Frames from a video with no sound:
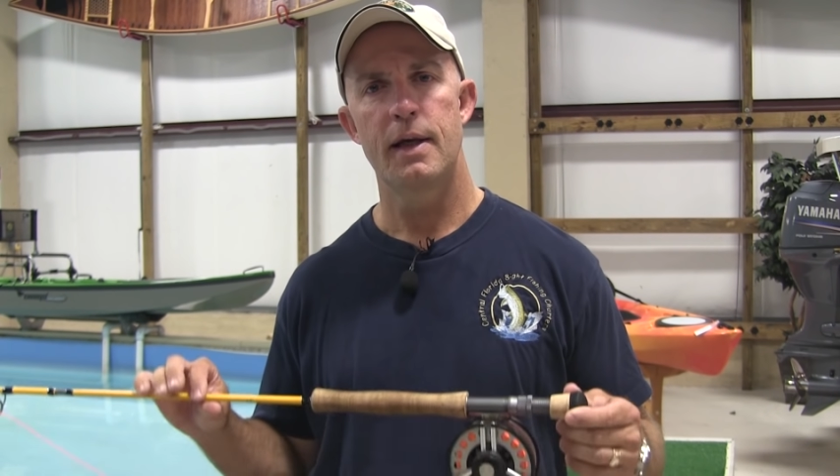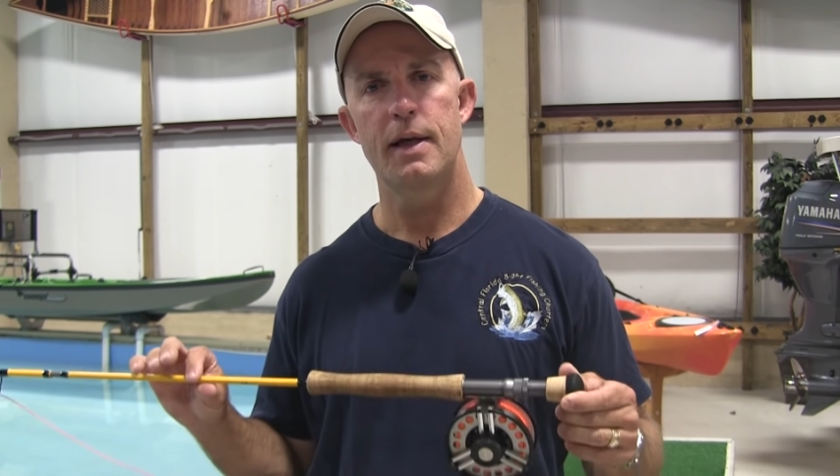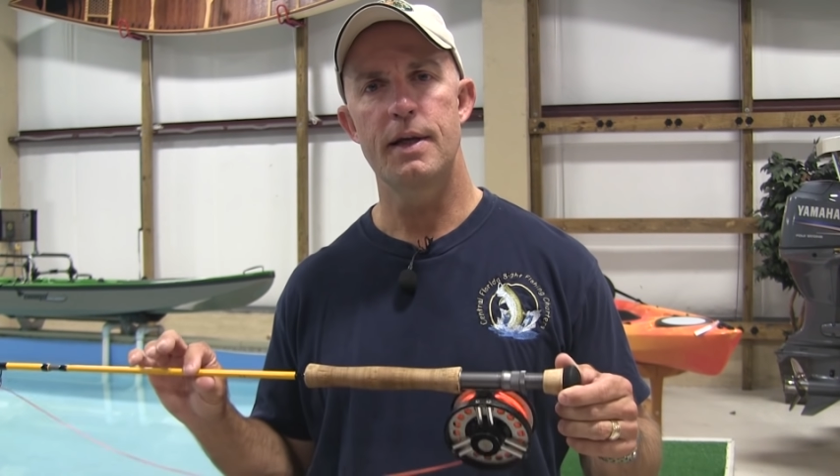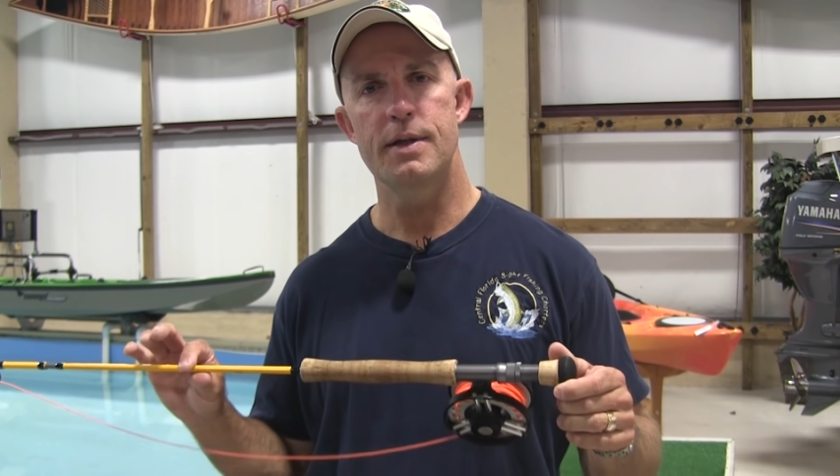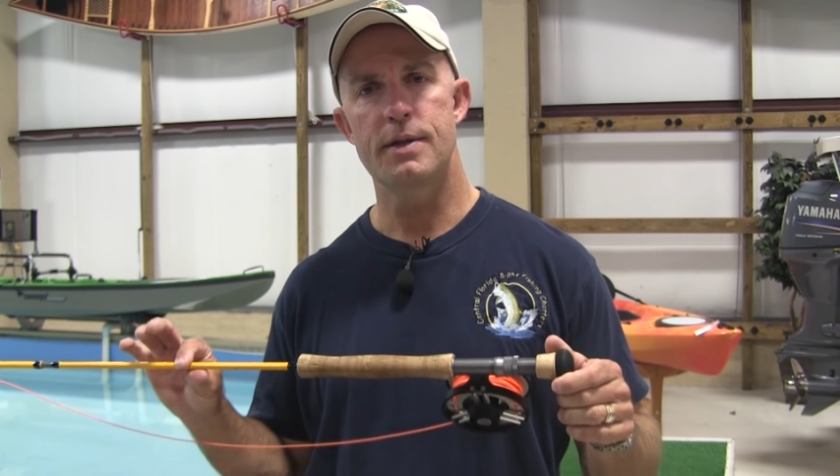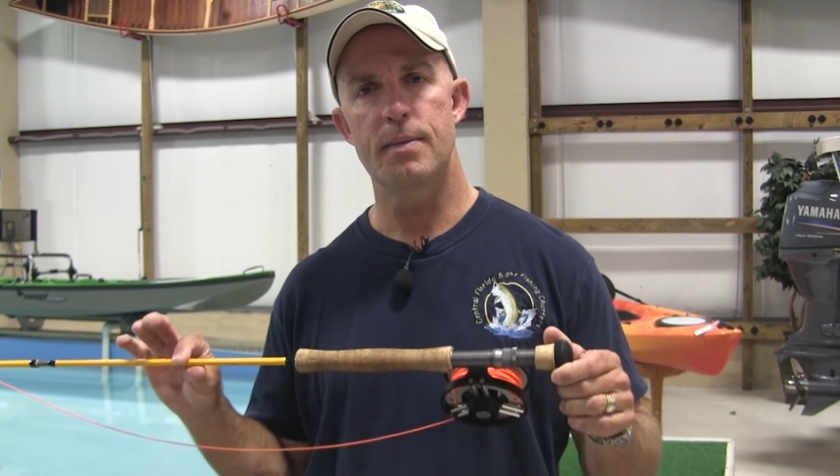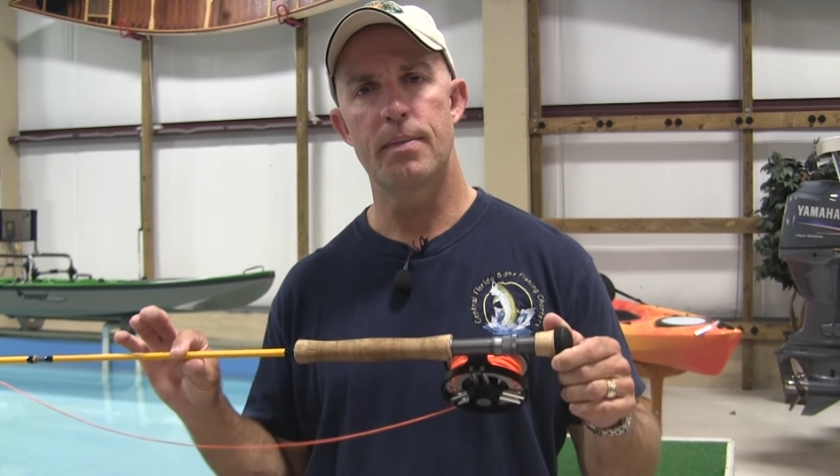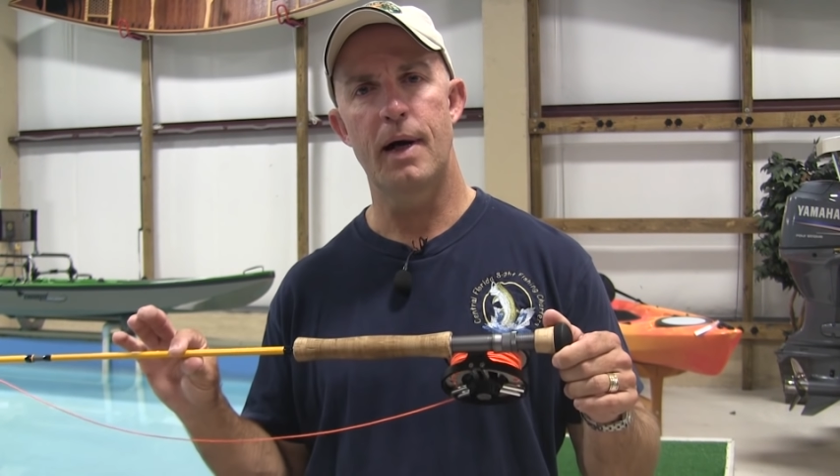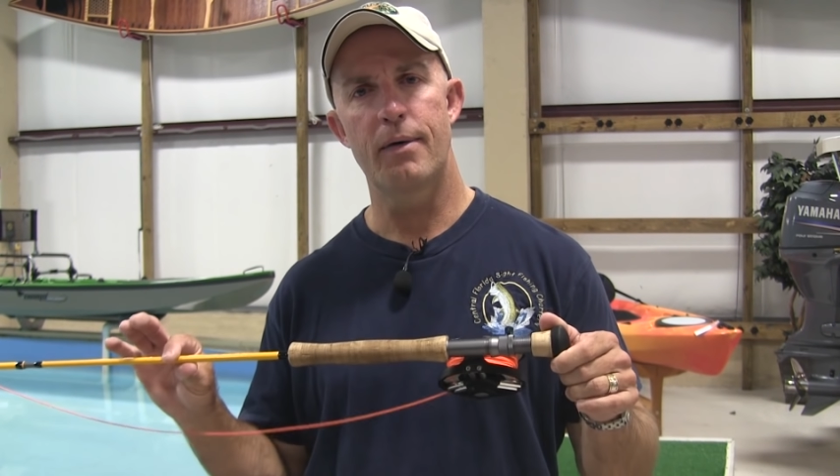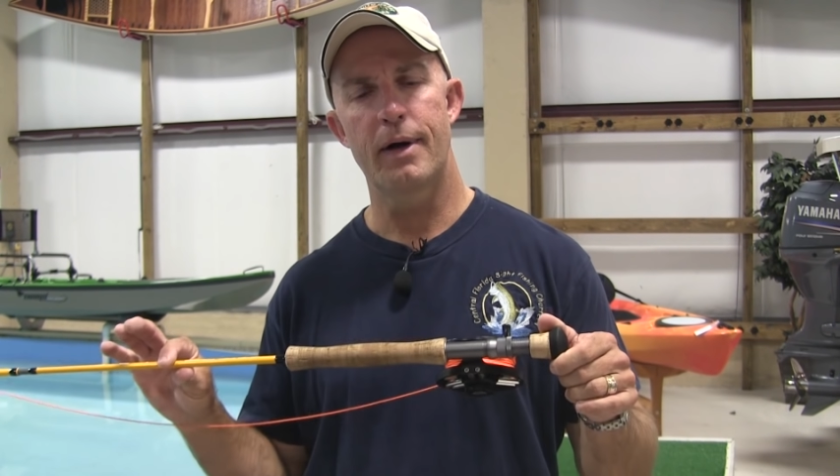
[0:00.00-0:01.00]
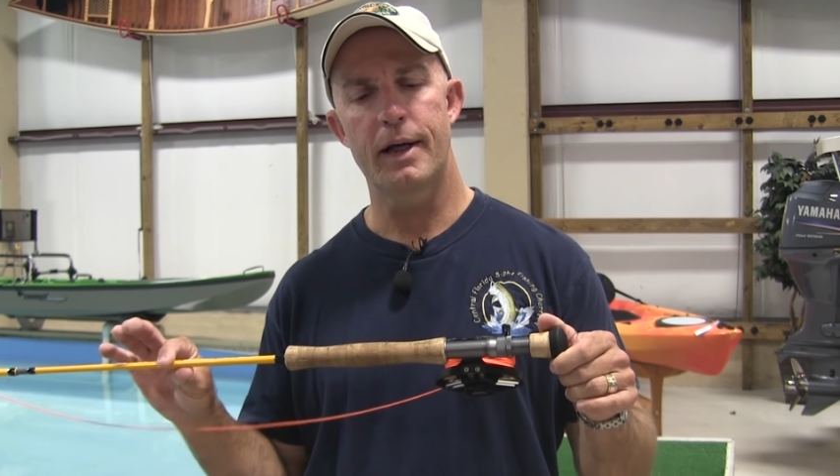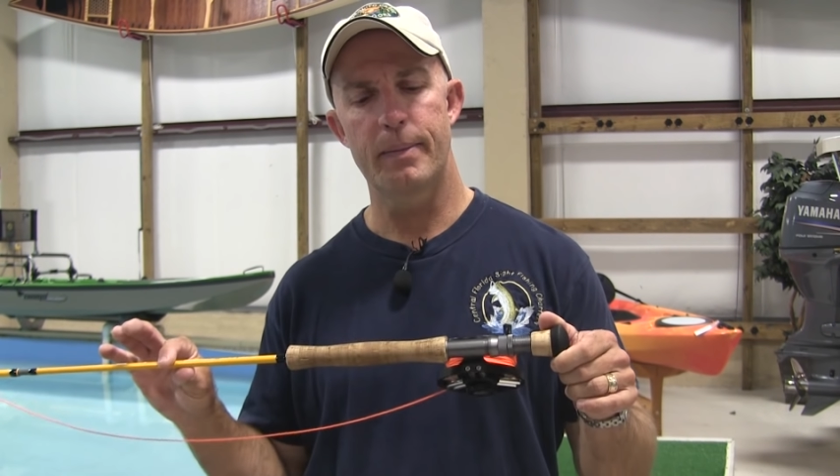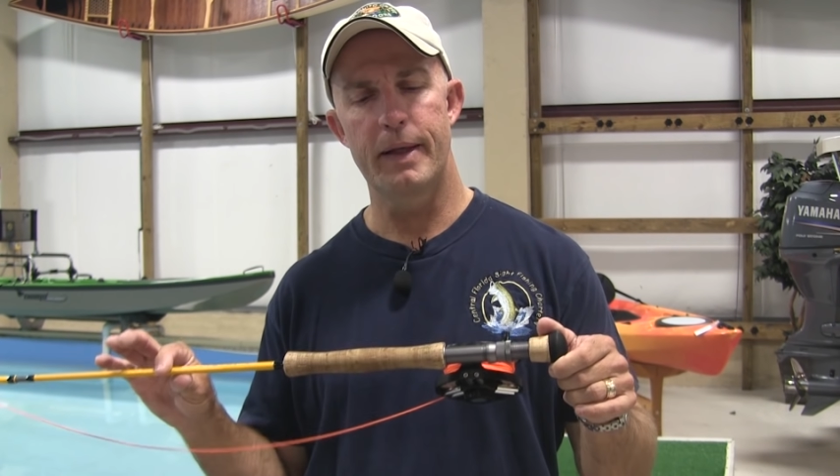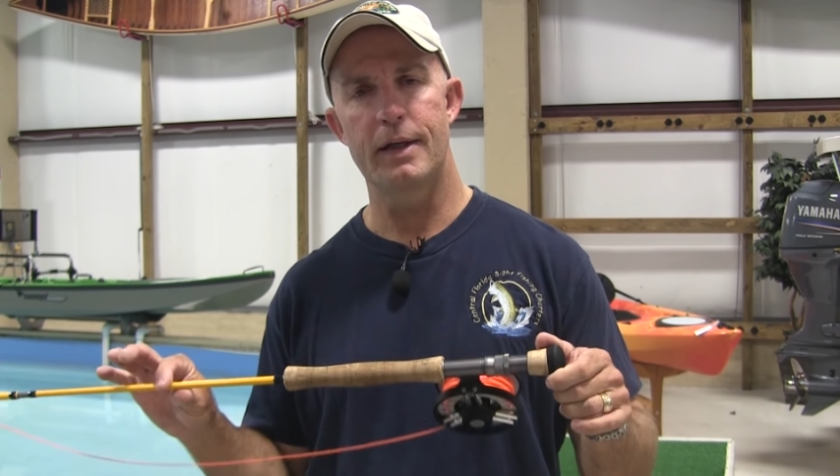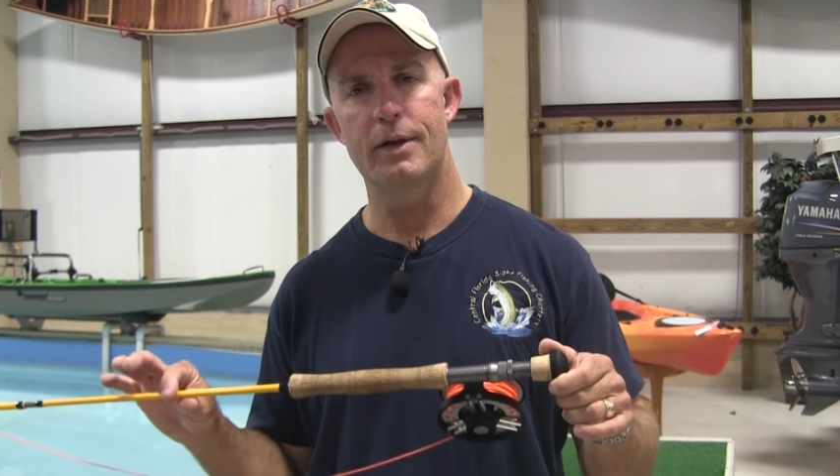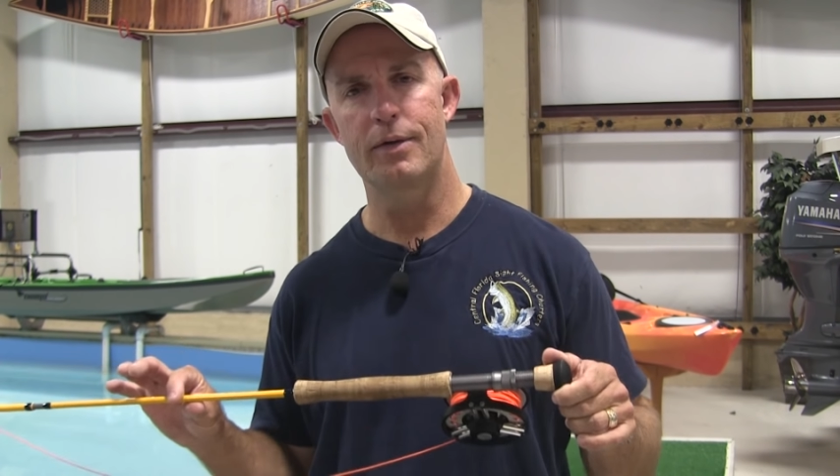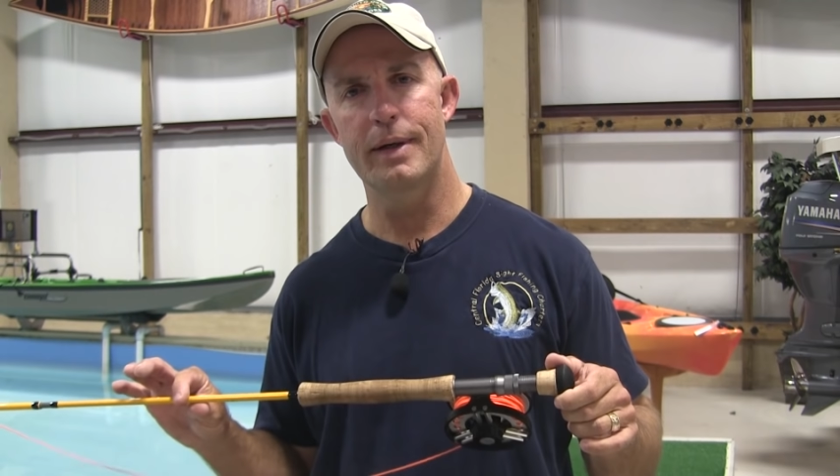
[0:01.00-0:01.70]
is my recommended